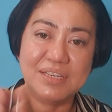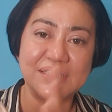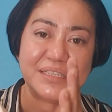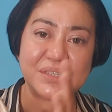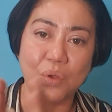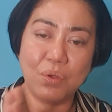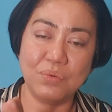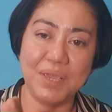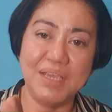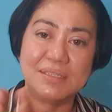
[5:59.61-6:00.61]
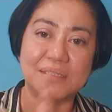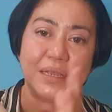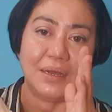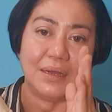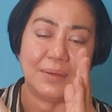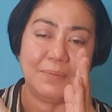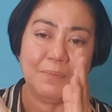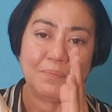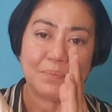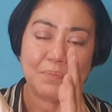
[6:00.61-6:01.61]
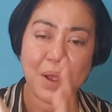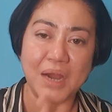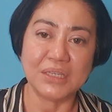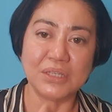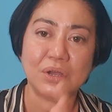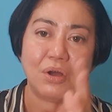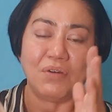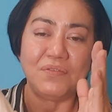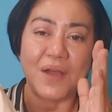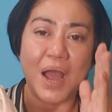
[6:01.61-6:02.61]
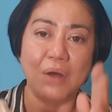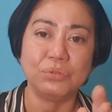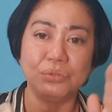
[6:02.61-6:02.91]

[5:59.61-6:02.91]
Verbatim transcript: This is always part of how